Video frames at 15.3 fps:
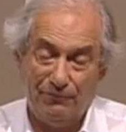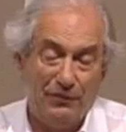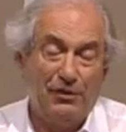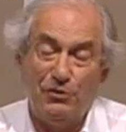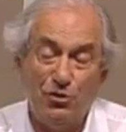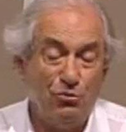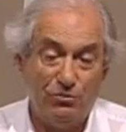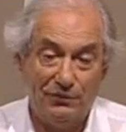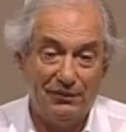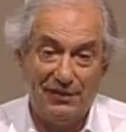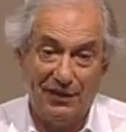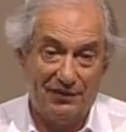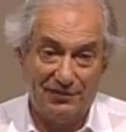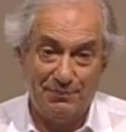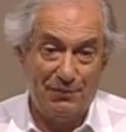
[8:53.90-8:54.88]
Newton
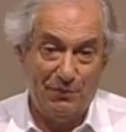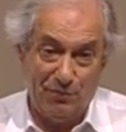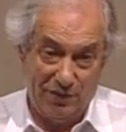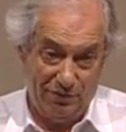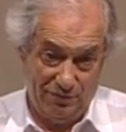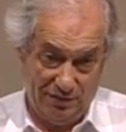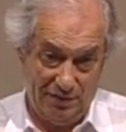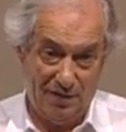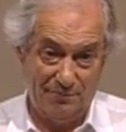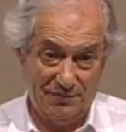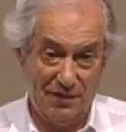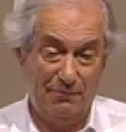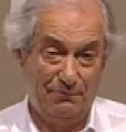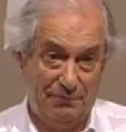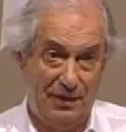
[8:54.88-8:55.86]
tells me whether it comes
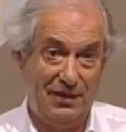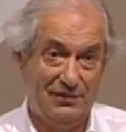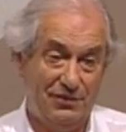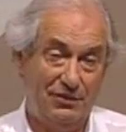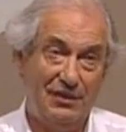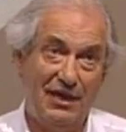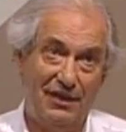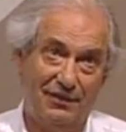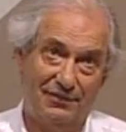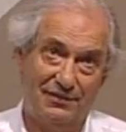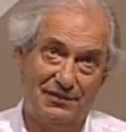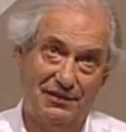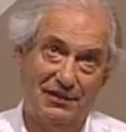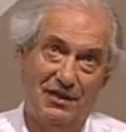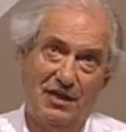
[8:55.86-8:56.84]
up heads or
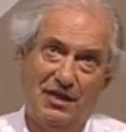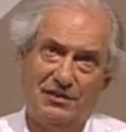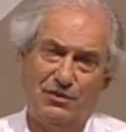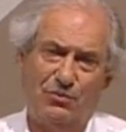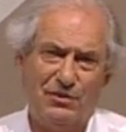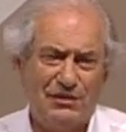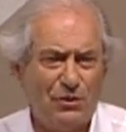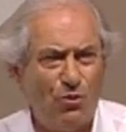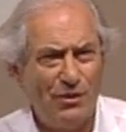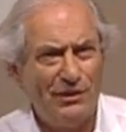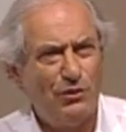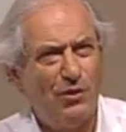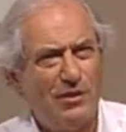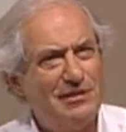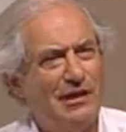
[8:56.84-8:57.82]
tails. So is coin
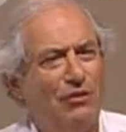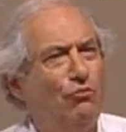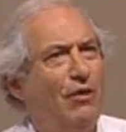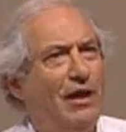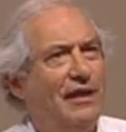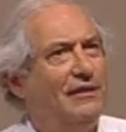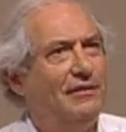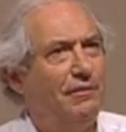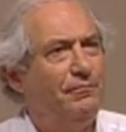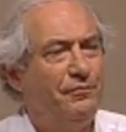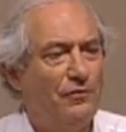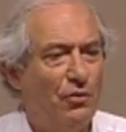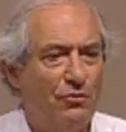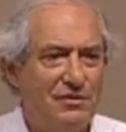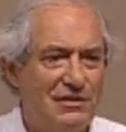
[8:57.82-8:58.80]
tossing random,
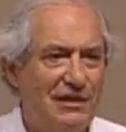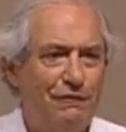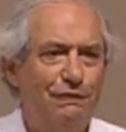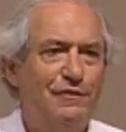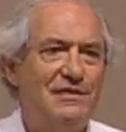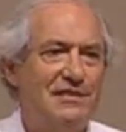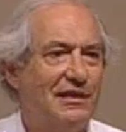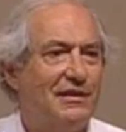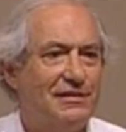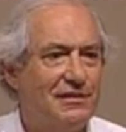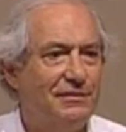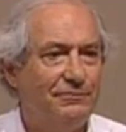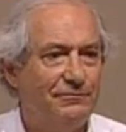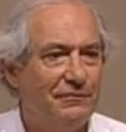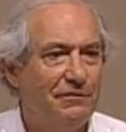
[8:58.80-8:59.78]
or is it physics?
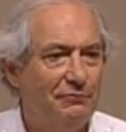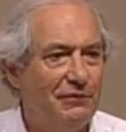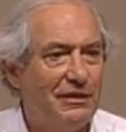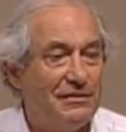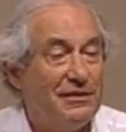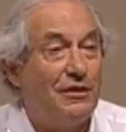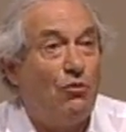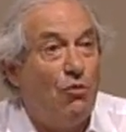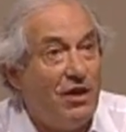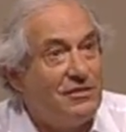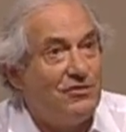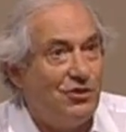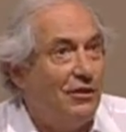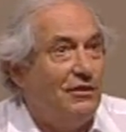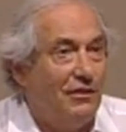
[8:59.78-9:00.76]
And that's a
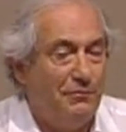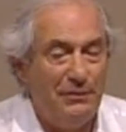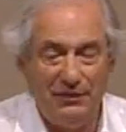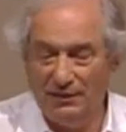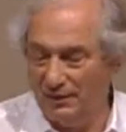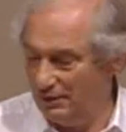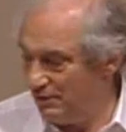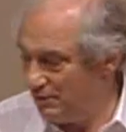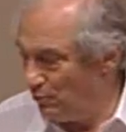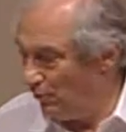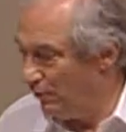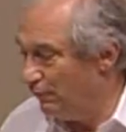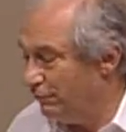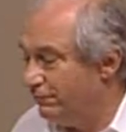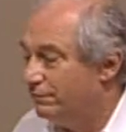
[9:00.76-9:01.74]
question. I mean, that's sort
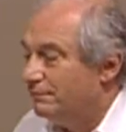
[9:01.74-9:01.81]
of...